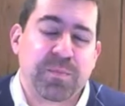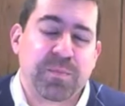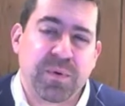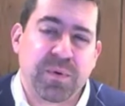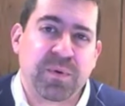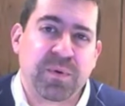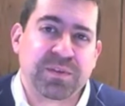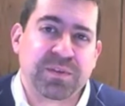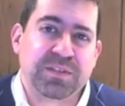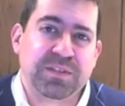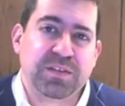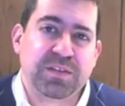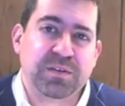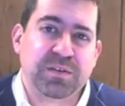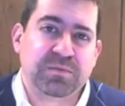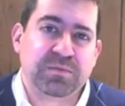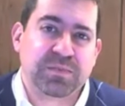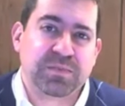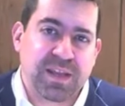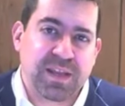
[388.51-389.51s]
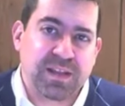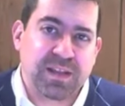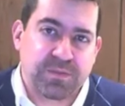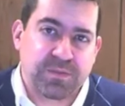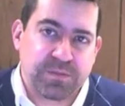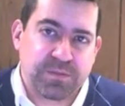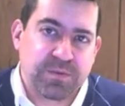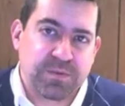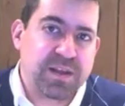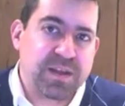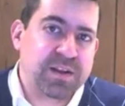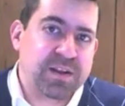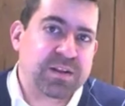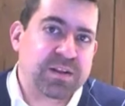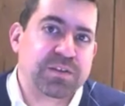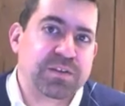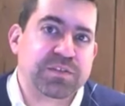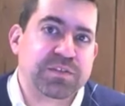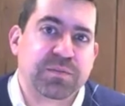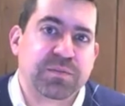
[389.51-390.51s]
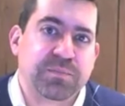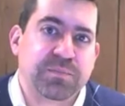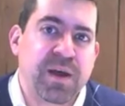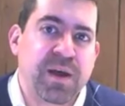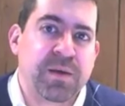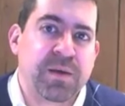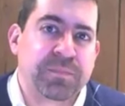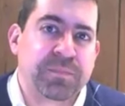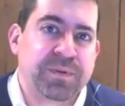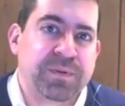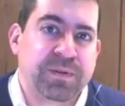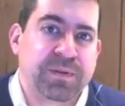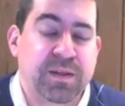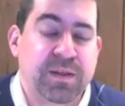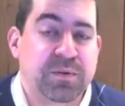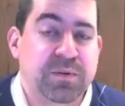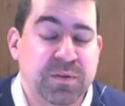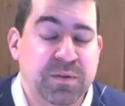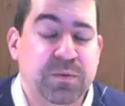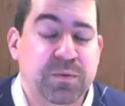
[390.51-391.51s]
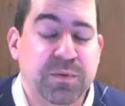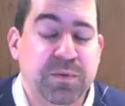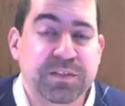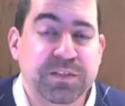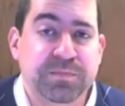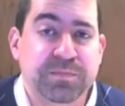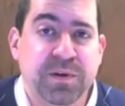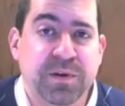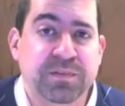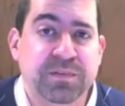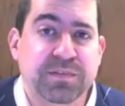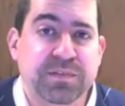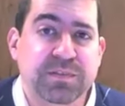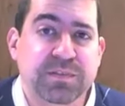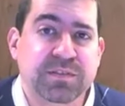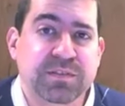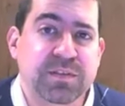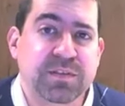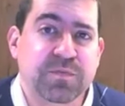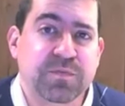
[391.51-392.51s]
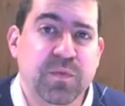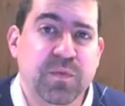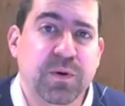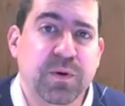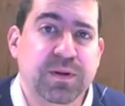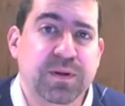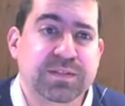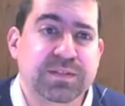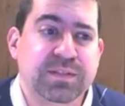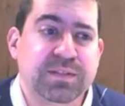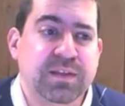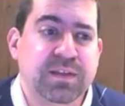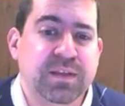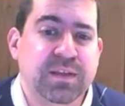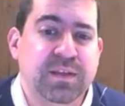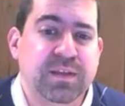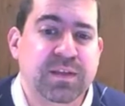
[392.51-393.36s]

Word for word: But once you kind of get through that initial bump, and we experienced this in DeForest,